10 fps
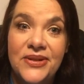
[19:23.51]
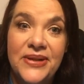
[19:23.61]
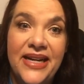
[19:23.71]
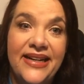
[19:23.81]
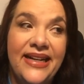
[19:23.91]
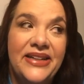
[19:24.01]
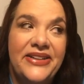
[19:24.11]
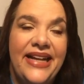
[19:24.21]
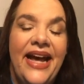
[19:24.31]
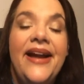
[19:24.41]
don't know how to
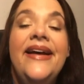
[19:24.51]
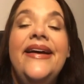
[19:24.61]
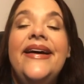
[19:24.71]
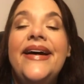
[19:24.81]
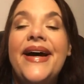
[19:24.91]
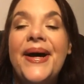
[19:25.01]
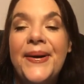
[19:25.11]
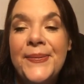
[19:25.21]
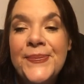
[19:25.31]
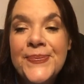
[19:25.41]
handle that.
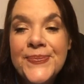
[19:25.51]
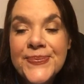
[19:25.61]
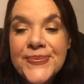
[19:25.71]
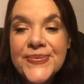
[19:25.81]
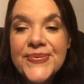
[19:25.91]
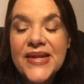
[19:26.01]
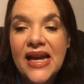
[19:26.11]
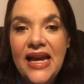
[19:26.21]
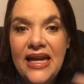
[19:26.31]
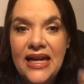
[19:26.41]
Um,
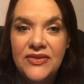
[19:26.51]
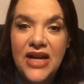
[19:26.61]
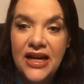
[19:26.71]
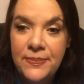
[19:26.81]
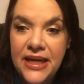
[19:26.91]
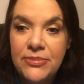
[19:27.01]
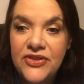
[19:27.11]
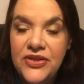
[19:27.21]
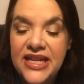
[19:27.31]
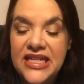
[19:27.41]
and I've got to pick
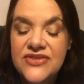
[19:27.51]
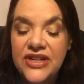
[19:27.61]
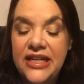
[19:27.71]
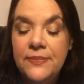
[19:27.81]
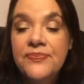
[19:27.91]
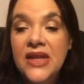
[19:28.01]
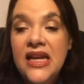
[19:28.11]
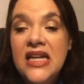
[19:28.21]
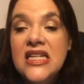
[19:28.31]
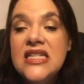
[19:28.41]
up a few things for him.
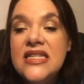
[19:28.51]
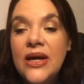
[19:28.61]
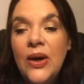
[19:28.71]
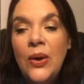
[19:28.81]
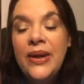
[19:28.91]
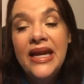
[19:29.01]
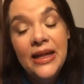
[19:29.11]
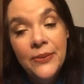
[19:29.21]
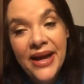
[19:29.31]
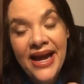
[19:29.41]
So
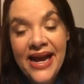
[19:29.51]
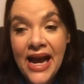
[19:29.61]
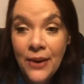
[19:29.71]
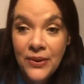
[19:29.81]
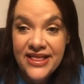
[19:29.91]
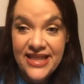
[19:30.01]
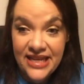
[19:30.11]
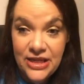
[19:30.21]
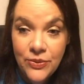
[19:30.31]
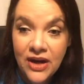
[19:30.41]
anyway, I want to
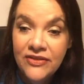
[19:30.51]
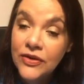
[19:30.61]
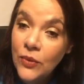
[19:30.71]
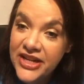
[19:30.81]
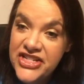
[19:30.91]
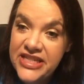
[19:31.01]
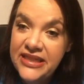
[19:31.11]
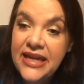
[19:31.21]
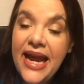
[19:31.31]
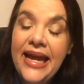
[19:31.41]
thank you all for
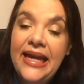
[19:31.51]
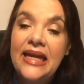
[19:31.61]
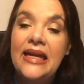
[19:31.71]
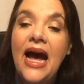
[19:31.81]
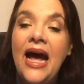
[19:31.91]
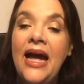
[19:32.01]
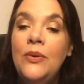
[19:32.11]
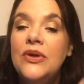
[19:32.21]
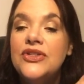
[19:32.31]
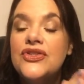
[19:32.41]
watching and
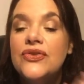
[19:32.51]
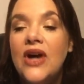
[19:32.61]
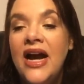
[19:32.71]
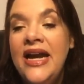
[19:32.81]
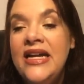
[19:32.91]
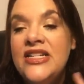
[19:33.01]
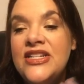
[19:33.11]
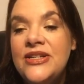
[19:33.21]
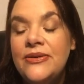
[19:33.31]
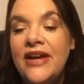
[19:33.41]
I will try
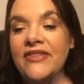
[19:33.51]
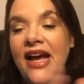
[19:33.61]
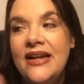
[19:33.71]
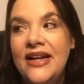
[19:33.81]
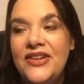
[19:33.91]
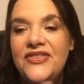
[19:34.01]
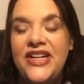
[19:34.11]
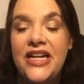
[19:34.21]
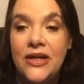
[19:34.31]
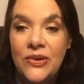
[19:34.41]
to, I've got another
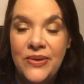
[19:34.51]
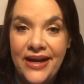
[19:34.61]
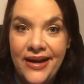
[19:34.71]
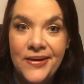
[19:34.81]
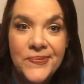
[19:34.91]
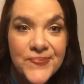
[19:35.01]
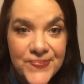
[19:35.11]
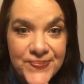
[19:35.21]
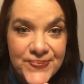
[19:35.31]
video um,